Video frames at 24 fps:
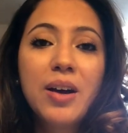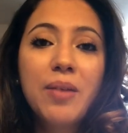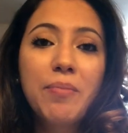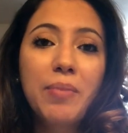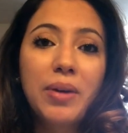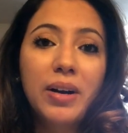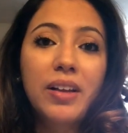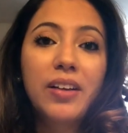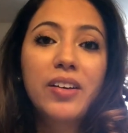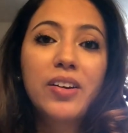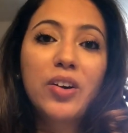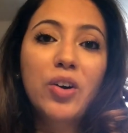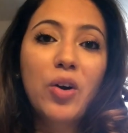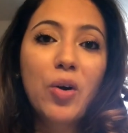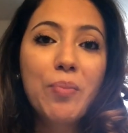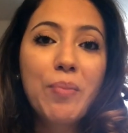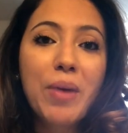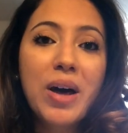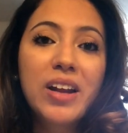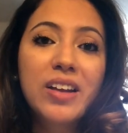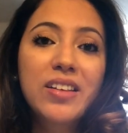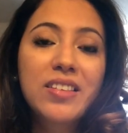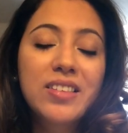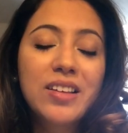my clinical
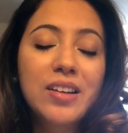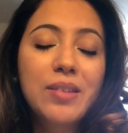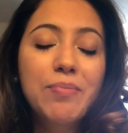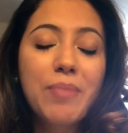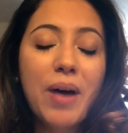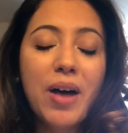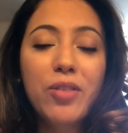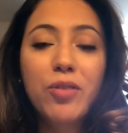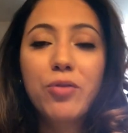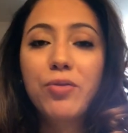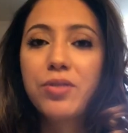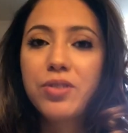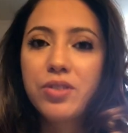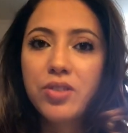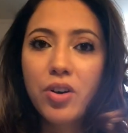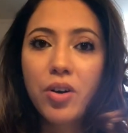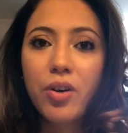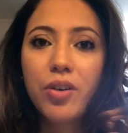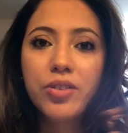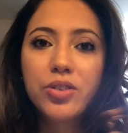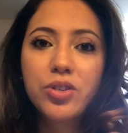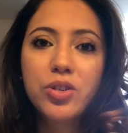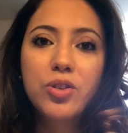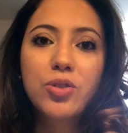medicine,
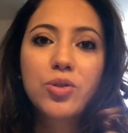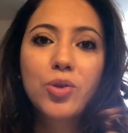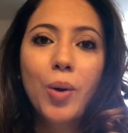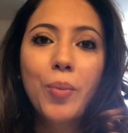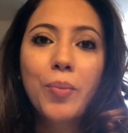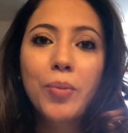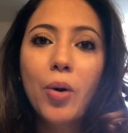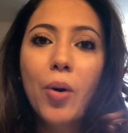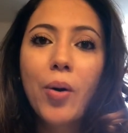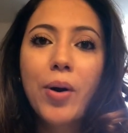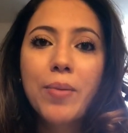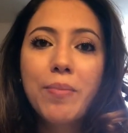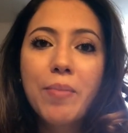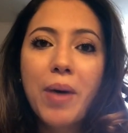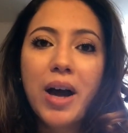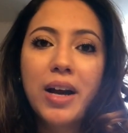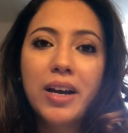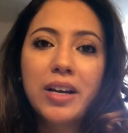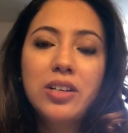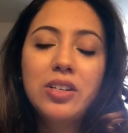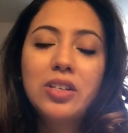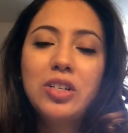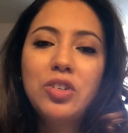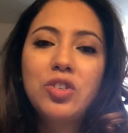pathophysiology. So I'm going
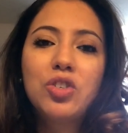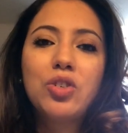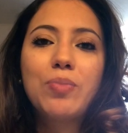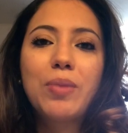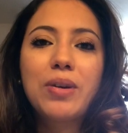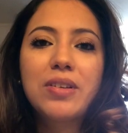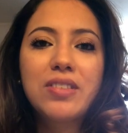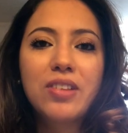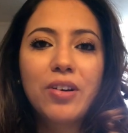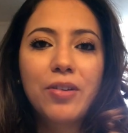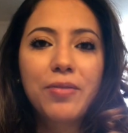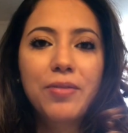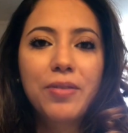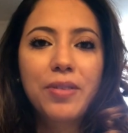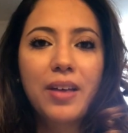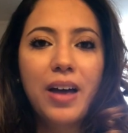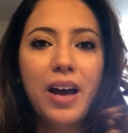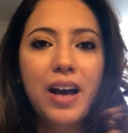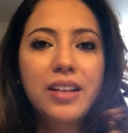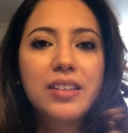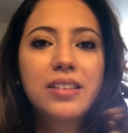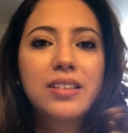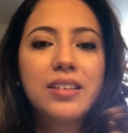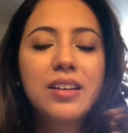back and teaching myself
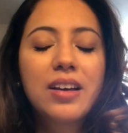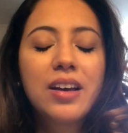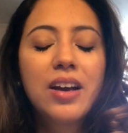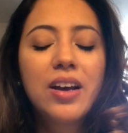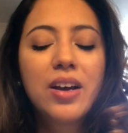that.